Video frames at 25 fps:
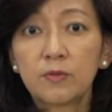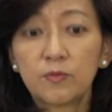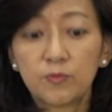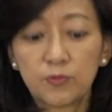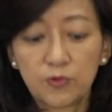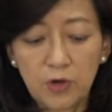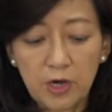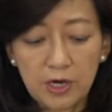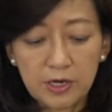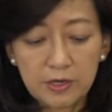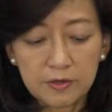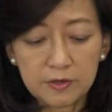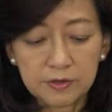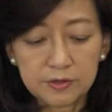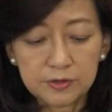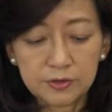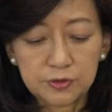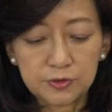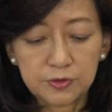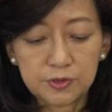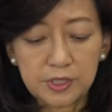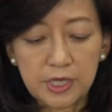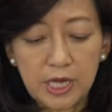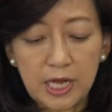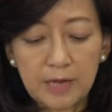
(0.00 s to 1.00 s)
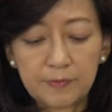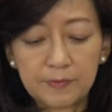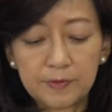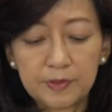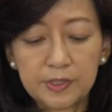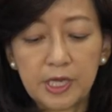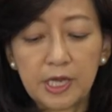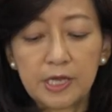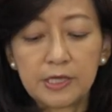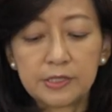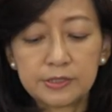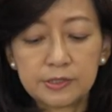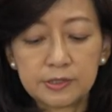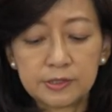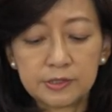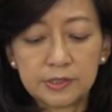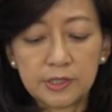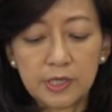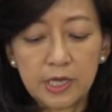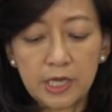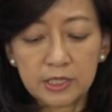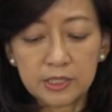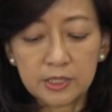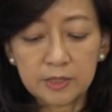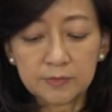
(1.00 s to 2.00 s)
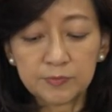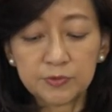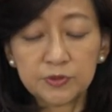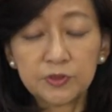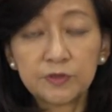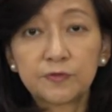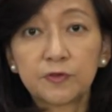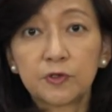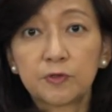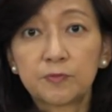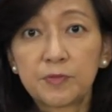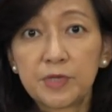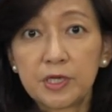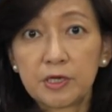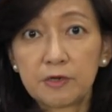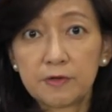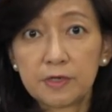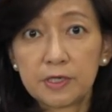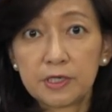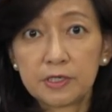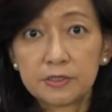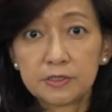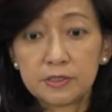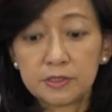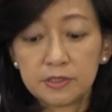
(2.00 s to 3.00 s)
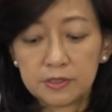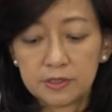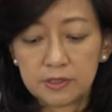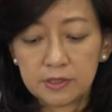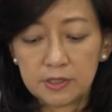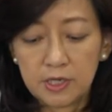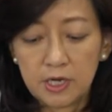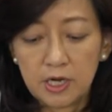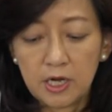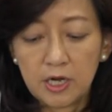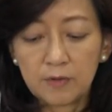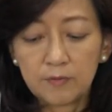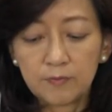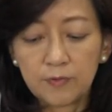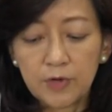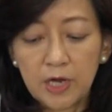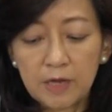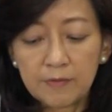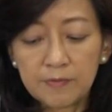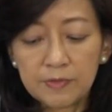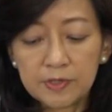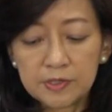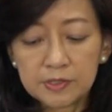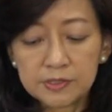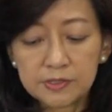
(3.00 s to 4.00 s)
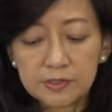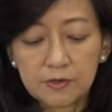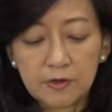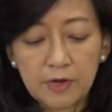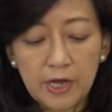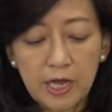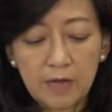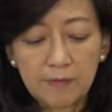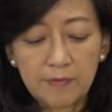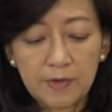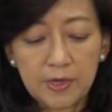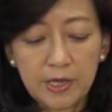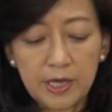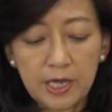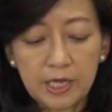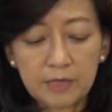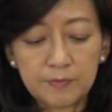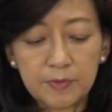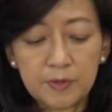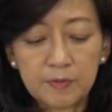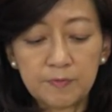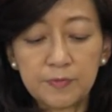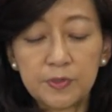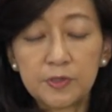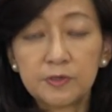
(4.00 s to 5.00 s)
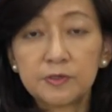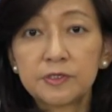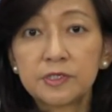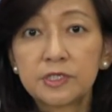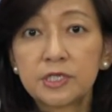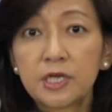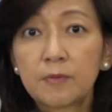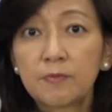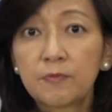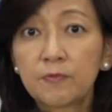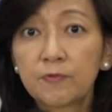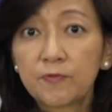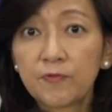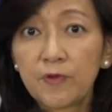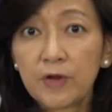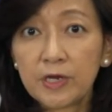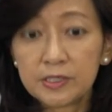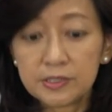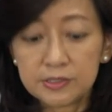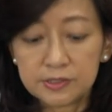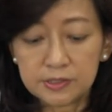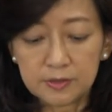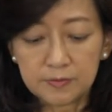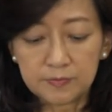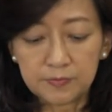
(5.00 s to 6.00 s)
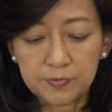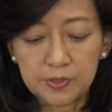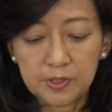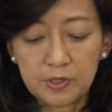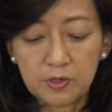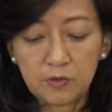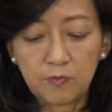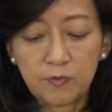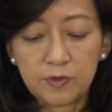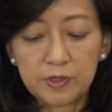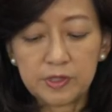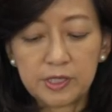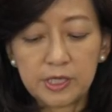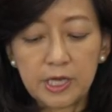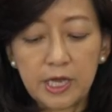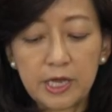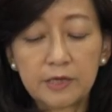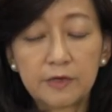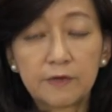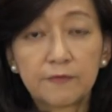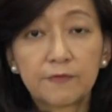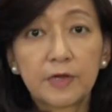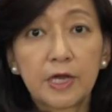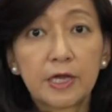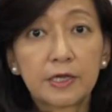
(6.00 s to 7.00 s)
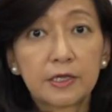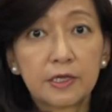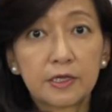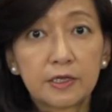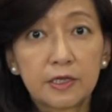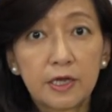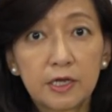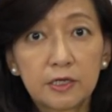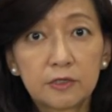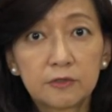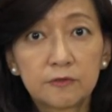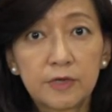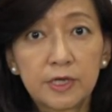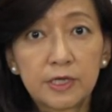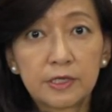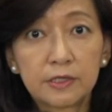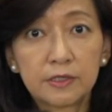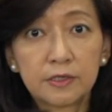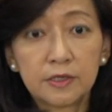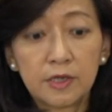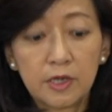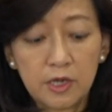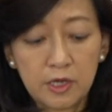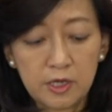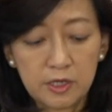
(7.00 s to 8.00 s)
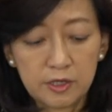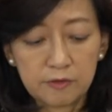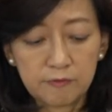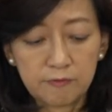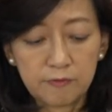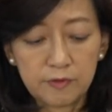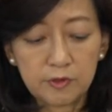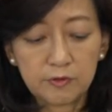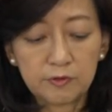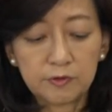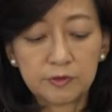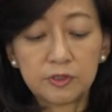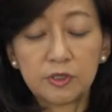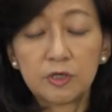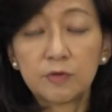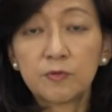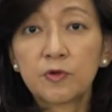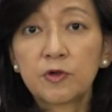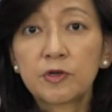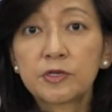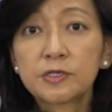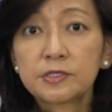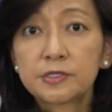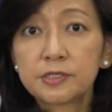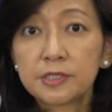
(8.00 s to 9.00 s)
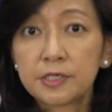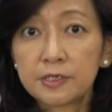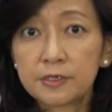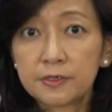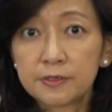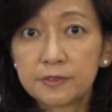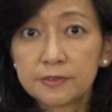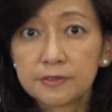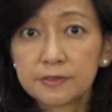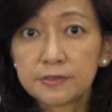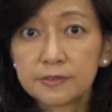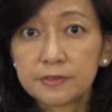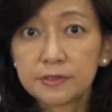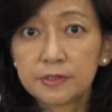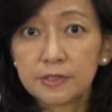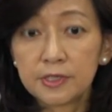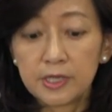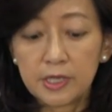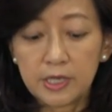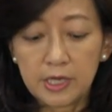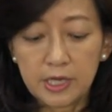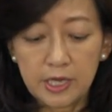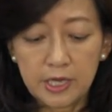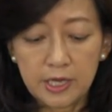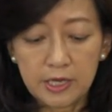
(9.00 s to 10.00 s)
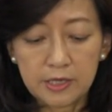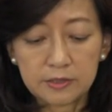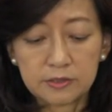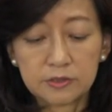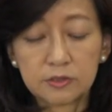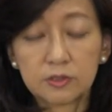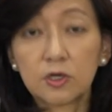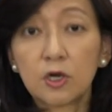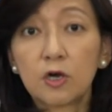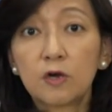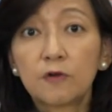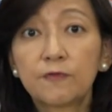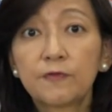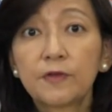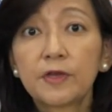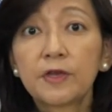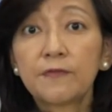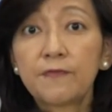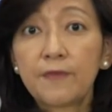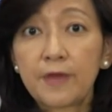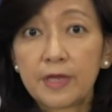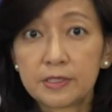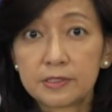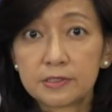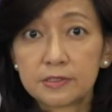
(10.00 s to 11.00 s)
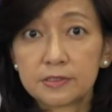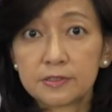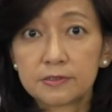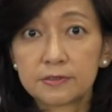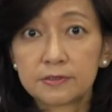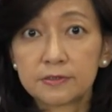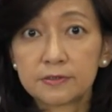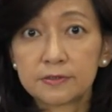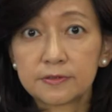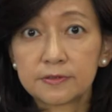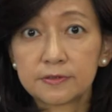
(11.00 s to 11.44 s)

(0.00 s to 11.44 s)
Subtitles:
prior to the application and approval period, Prime Minister Abe had been building up friendship with the head of Kakegakuen through numerous dinners,and golf events.